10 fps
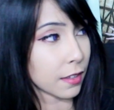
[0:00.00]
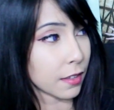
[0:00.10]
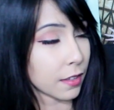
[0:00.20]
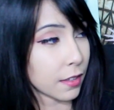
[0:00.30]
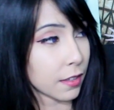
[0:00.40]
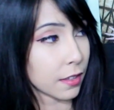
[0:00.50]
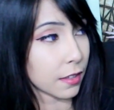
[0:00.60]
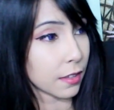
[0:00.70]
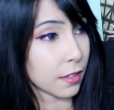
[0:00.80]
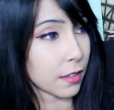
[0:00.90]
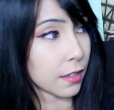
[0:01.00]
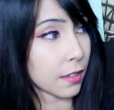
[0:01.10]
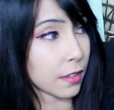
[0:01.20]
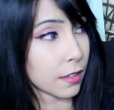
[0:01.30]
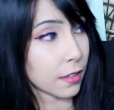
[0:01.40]

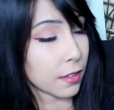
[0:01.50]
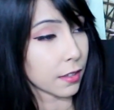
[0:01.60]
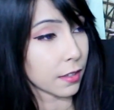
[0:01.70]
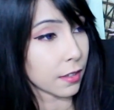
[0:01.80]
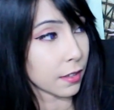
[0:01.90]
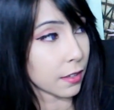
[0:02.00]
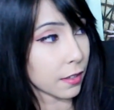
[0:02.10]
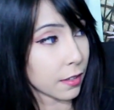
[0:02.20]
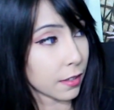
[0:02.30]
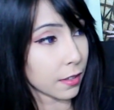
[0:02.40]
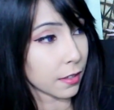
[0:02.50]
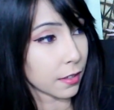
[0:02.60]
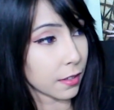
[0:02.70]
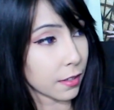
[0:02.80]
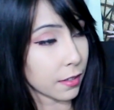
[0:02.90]

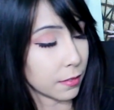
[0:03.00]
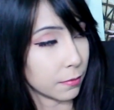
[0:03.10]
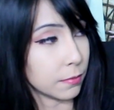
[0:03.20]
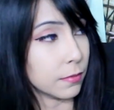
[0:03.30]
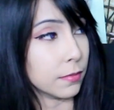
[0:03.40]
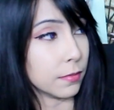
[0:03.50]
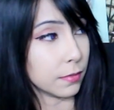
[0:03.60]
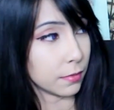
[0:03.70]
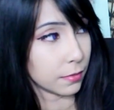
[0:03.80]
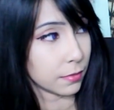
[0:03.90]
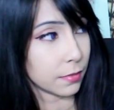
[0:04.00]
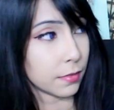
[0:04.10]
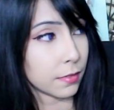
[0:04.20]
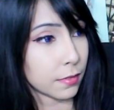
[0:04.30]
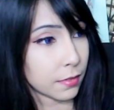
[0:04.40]

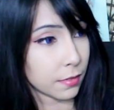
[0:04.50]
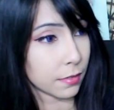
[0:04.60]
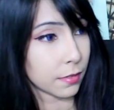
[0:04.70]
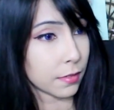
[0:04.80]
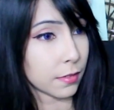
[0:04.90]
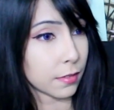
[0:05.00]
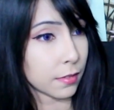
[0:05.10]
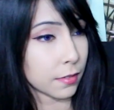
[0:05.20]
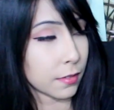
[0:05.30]
The person shown says nothing.